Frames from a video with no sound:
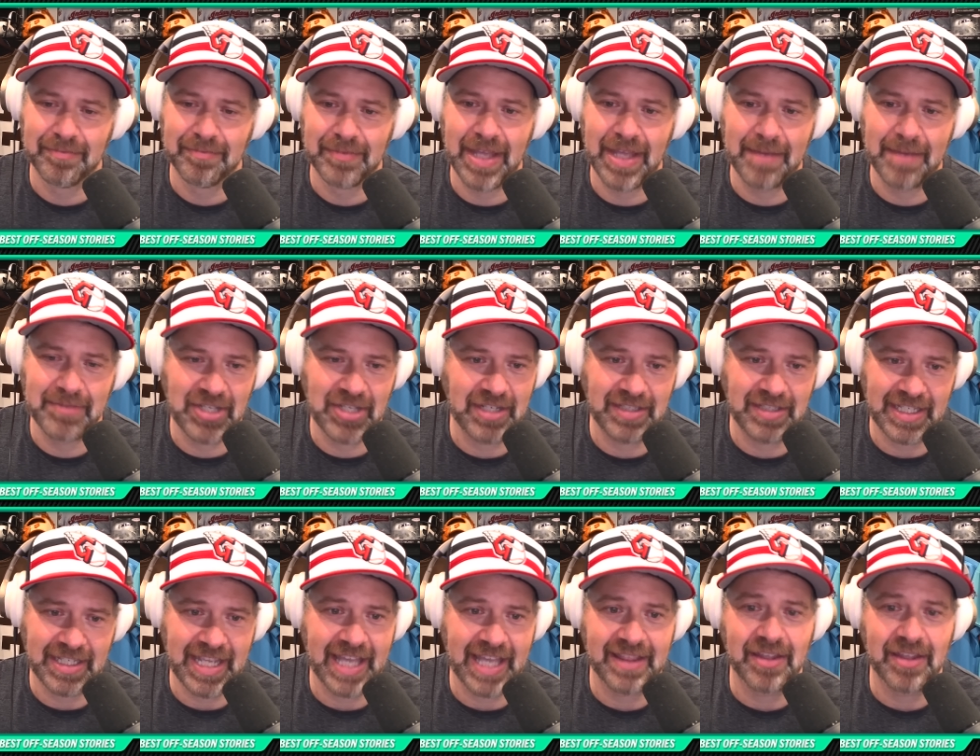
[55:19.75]

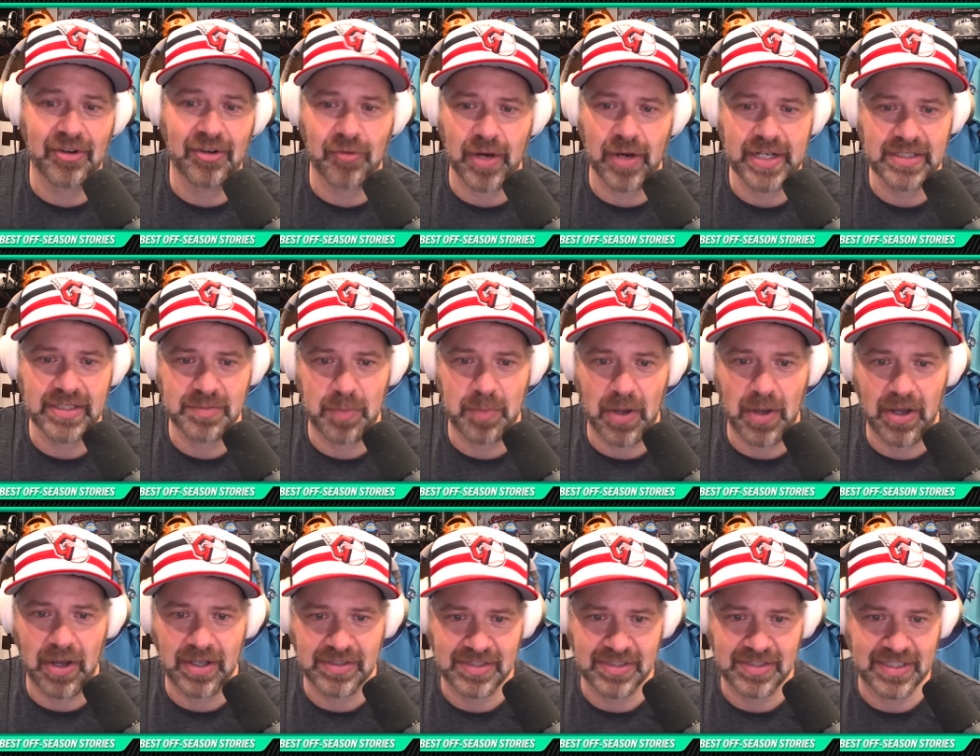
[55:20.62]
MJD had the greatest
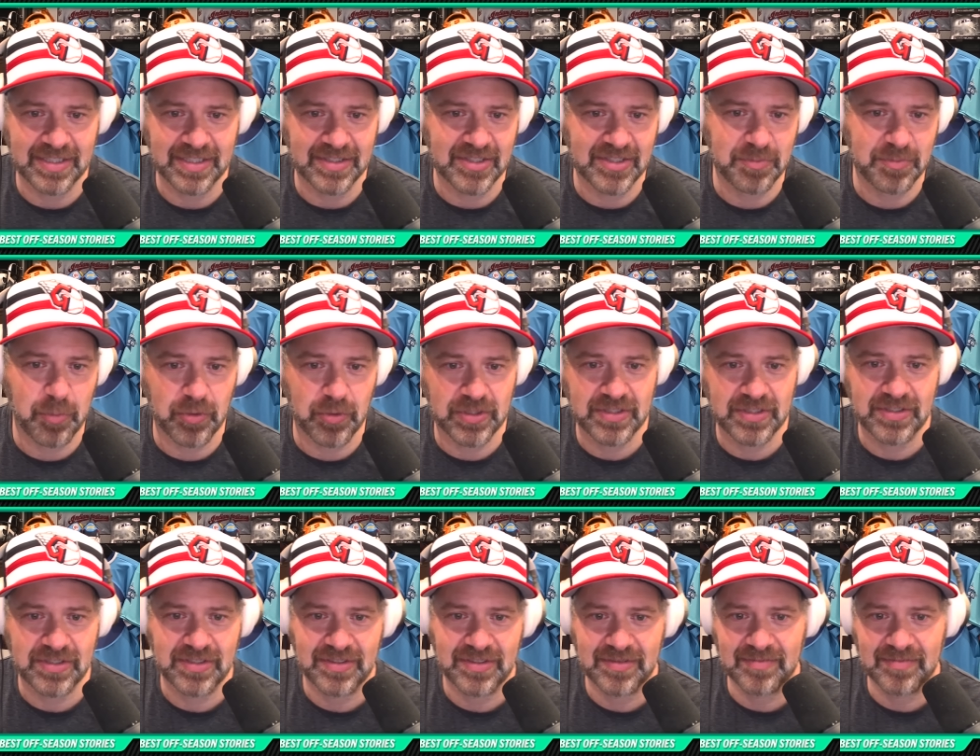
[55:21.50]
pause in
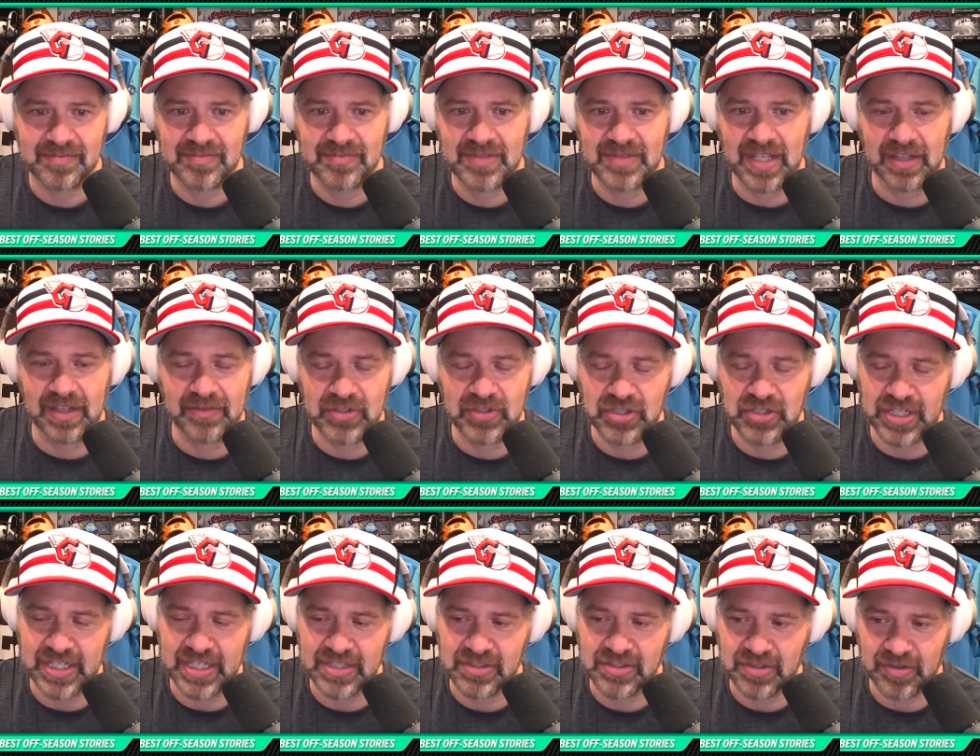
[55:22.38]
sports
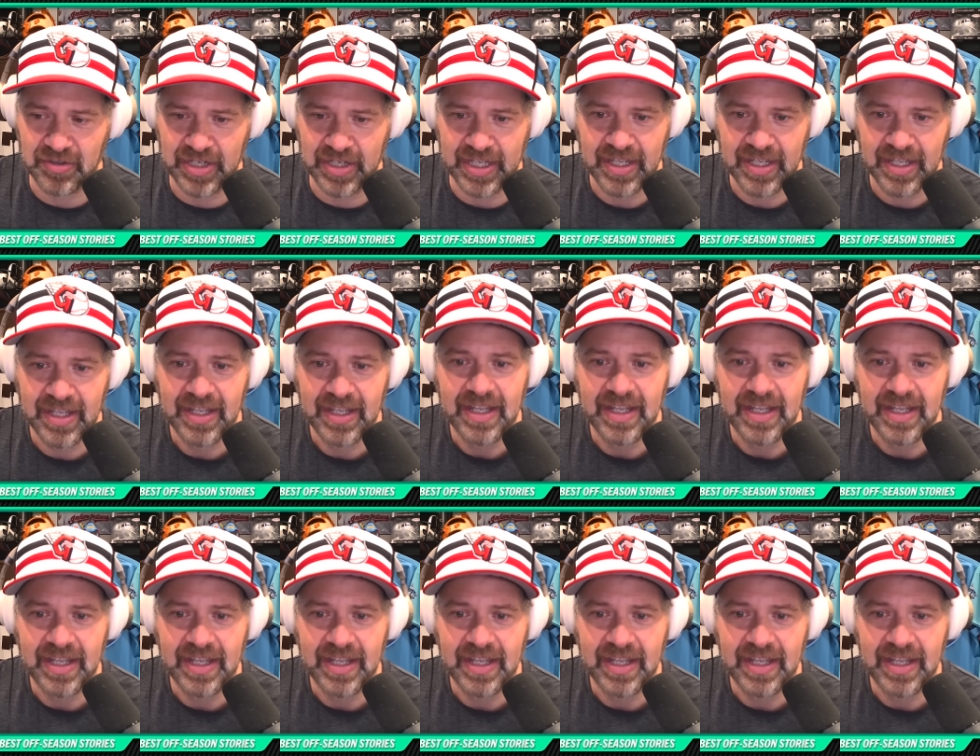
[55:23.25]
television history.